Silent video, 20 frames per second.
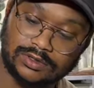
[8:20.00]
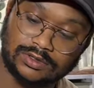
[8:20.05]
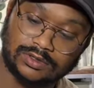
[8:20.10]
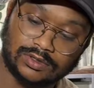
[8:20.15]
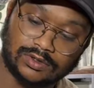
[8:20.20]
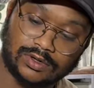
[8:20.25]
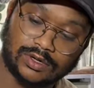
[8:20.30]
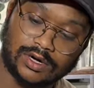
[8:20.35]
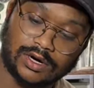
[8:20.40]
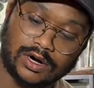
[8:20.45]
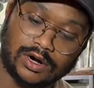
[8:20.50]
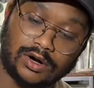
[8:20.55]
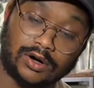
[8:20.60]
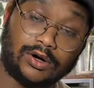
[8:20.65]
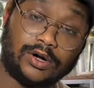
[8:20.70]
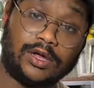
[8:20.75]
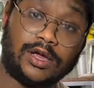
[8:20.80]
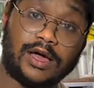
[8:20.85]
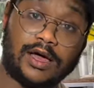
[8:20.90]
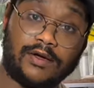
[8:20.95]
So here I
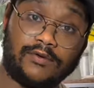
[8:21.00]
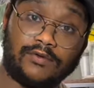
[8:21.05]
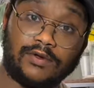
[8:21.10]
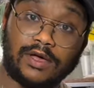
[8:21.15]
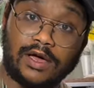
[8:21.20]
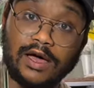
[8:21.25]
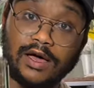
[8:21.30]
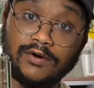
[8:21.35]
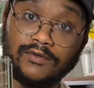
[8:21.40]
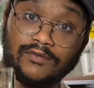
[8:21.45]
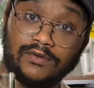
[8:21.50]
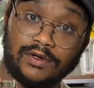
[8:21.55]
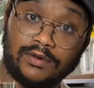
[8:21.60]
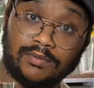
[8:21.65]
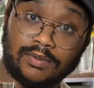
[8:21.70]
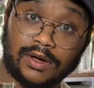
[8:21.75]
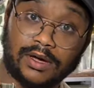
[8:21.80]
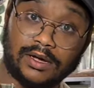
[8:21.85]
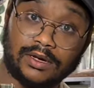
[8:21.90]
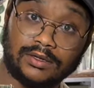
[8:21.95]
already have it halfway
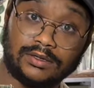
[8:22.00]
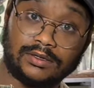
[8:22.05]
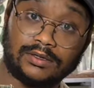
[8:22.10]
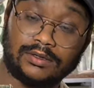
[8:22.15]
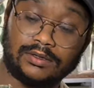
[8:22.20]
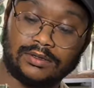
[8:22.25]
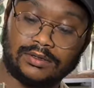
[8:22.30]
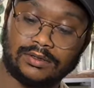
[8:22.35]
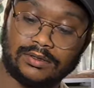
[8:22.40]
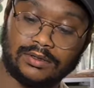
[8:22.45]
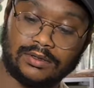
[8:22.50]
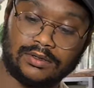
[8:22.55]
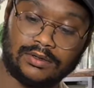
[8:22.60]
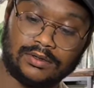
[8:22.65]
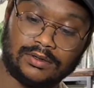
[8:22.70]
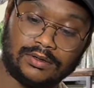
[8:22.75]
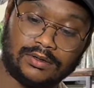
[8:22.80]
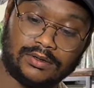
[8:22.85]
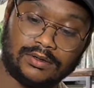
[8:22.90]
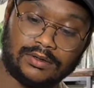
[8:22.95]
packed.
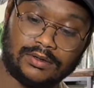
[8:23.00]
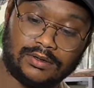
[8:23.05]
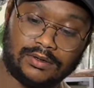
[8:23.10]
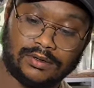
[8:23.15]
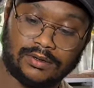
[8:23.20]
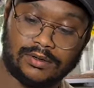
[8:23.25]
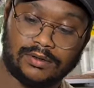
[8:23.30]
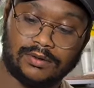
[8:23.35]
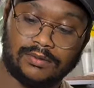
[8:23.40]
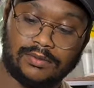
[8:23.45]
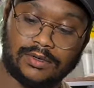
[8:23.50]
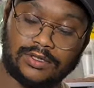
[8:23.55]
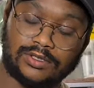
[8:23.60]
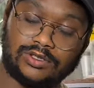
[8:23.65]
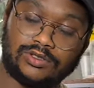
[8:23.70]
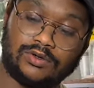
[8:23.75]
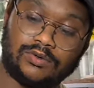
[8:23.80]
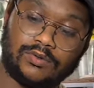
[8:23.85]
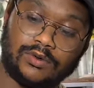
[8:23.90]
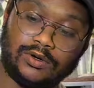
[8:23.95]
Make
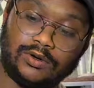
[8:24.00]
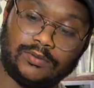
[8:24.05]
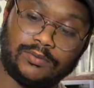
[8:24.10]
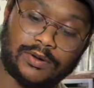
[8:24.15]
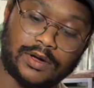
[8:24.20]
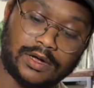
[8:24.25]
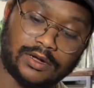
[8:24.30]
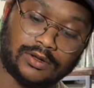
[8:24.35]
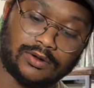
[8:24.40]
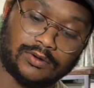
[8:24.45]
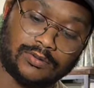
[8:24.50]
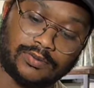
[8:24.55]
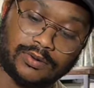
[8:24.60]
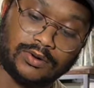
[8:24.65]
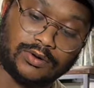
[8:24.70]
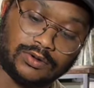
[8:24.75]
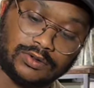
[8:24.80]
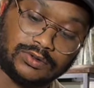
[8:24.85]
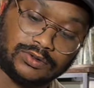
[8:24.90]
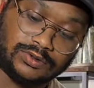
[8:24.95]
sure when you pack your
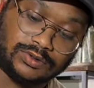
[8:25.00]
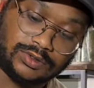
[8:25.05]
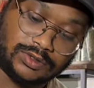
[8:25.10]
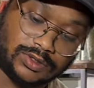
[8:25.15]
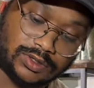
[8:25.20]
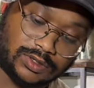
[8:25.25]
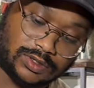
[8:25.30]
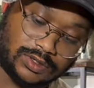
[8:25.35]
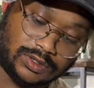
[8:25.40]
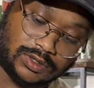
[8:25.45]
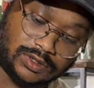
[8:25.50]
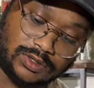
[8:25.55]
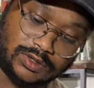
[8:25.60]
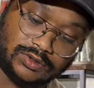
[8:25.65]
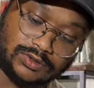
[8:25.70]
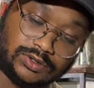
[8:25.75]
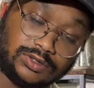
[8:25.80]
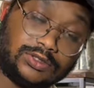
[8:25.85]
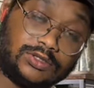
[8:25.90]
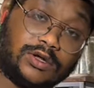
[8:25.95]
poles, you
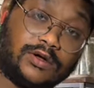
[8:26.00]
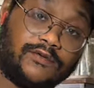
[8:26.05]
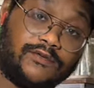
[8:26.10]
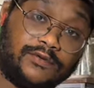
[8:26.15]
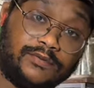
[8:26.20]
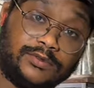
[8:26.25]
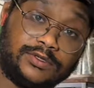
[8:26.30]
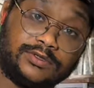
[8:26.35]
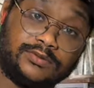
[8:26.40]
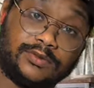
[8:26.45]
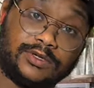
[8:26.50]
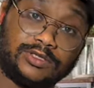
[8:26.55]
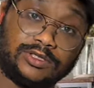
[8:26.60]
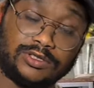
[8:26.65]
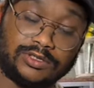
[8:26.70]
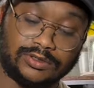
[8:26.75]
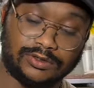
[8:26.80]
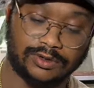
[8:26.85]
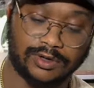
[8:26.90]
stuff them as much as you